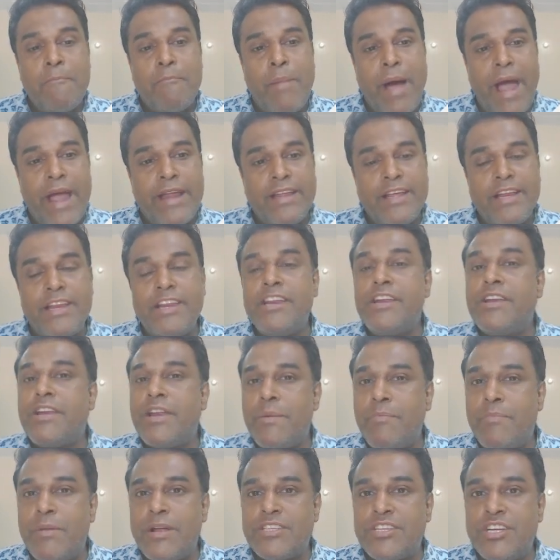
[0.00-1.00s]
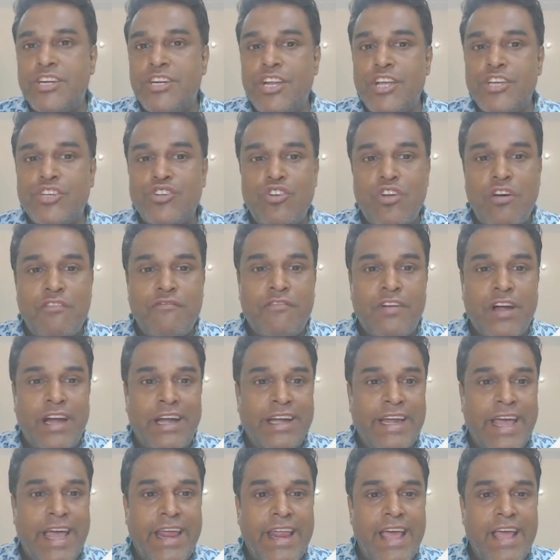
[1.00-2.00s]
binary representation of
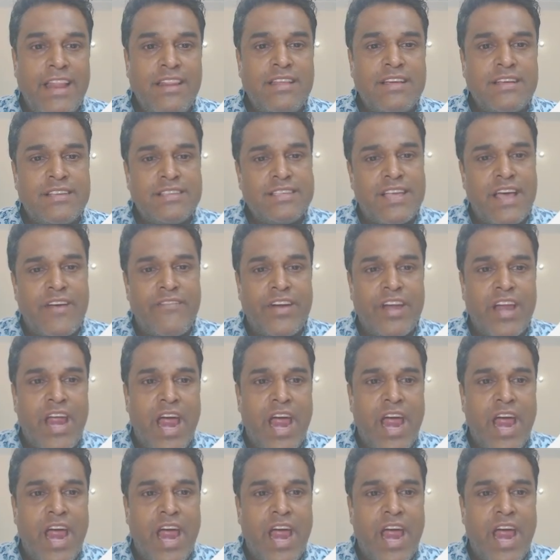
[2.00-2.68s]
10 and 7,